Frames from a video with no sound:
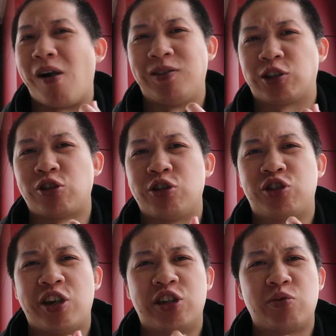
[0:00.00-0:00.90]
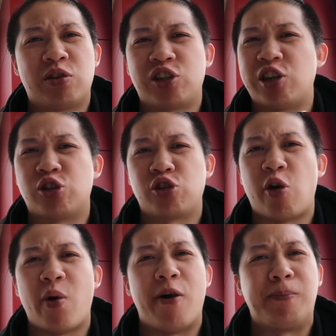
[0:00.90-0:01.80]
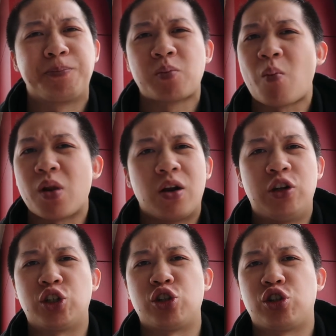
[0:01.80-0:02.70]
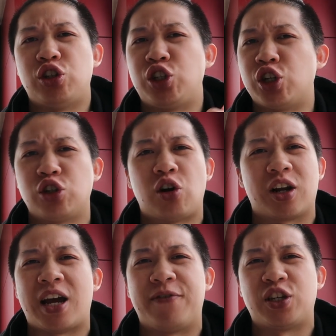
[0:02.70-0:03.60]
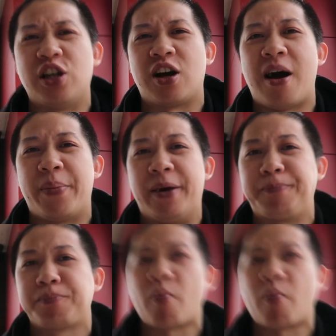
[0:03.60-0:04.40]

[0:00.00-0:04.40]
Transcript: And it's both seasoned, they're seasoned so well. The chicken salt at KFC you can't beat.